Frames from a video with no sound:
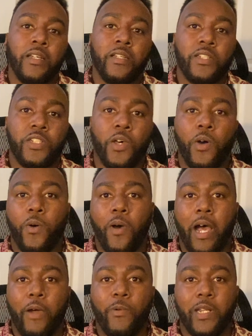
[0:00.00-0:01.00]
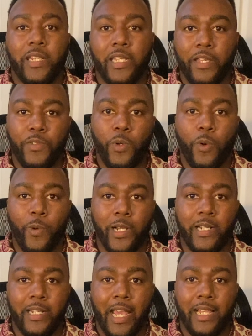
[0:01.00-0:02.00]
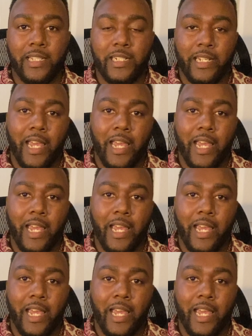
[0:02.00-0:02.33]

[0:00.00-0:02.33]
So I wanted to give you a weird analogy